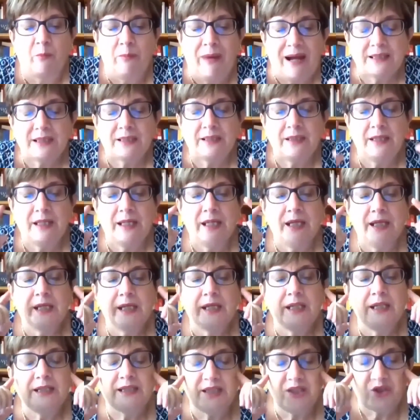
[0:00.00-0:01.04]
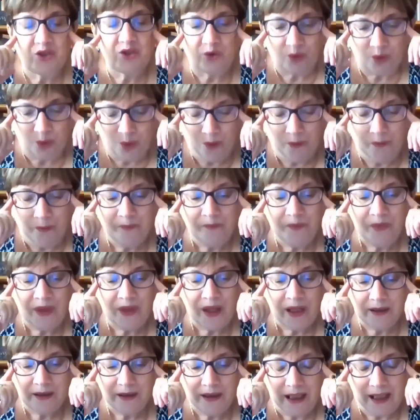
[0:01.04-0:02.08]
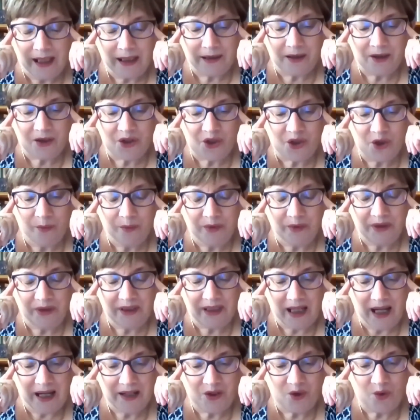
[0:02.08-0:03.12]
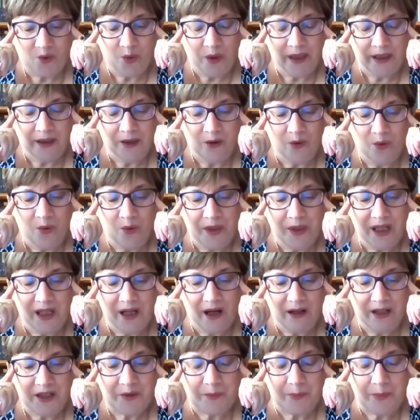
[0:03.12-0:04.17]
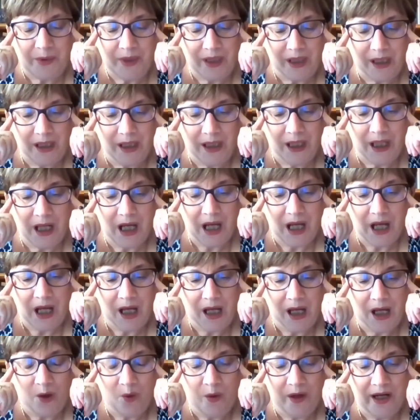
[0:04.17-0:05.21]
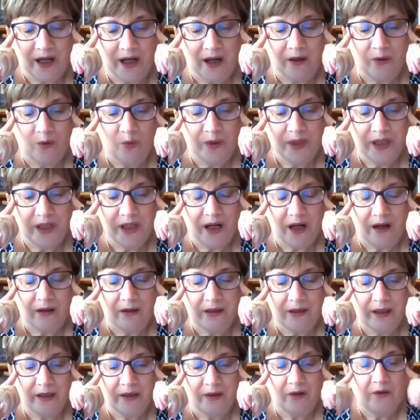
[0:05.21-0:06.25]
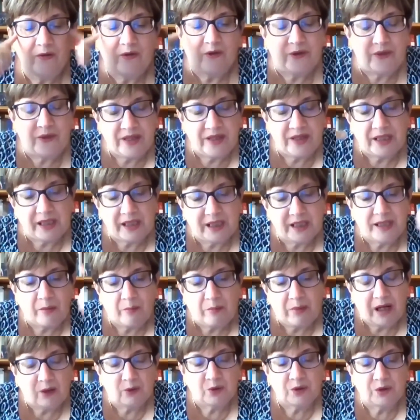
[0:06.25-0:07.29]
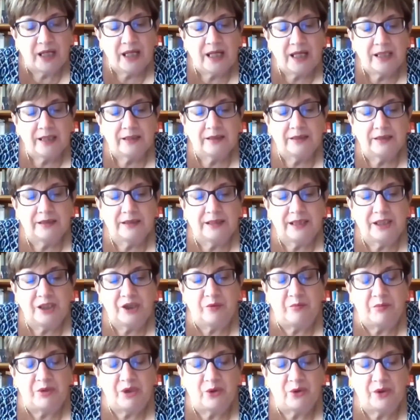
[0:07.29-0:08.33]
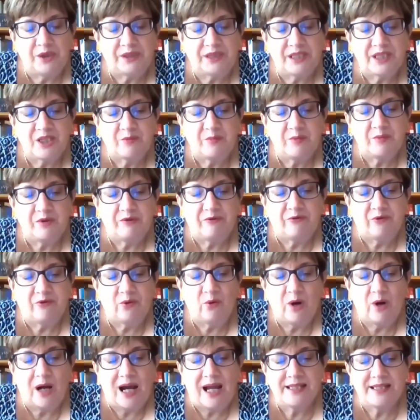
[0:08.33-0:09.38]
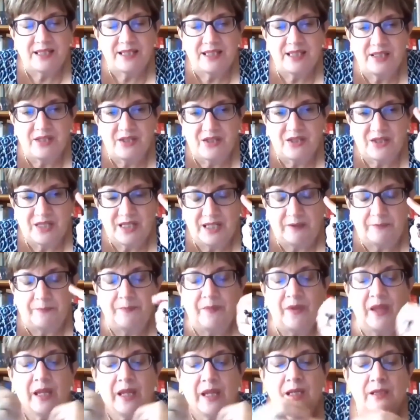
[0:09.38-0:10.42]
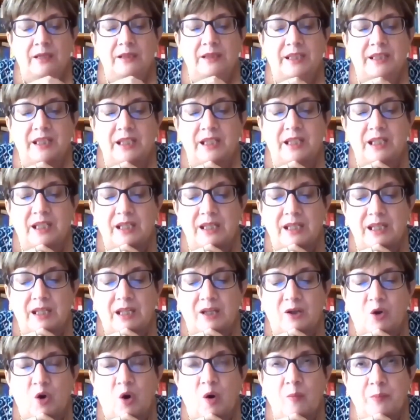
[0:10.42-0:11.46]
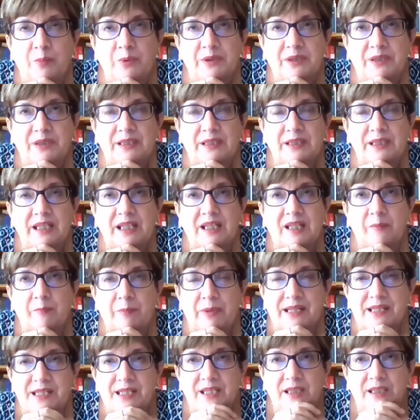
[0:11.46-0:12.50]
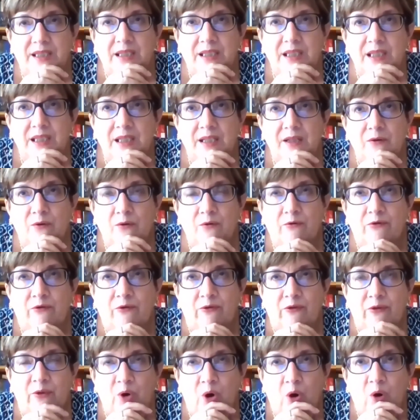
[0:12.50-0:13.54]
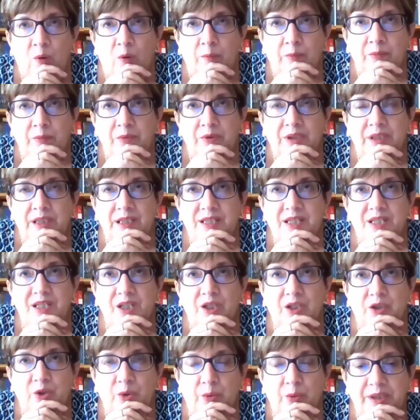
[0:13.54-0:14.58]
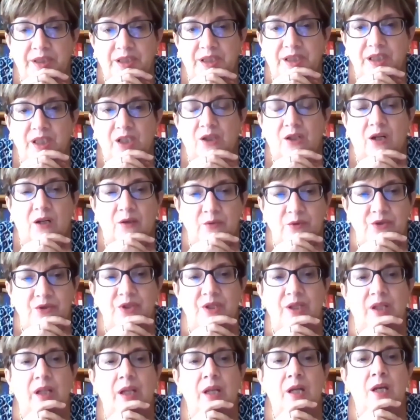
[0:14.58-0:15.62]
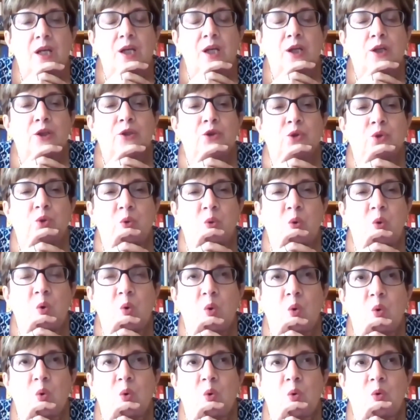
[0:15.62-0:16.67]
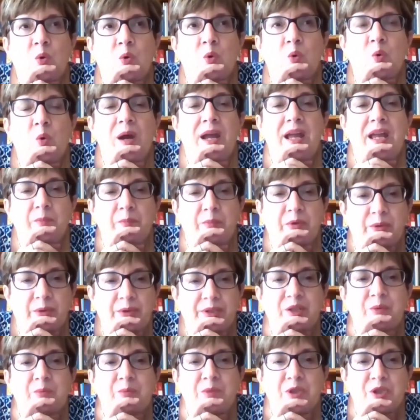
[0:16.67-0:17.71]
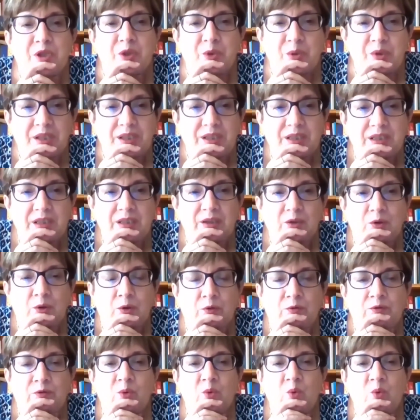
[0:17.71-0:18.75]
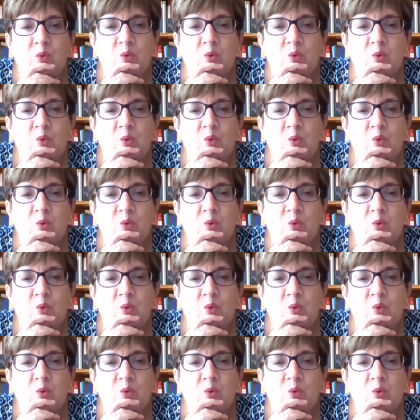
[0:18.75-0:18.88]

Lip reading: But it is true that sometimes when we are speaking, we are thinking about the immunities before ICC, the capacity from the Security Council to waiver immunity of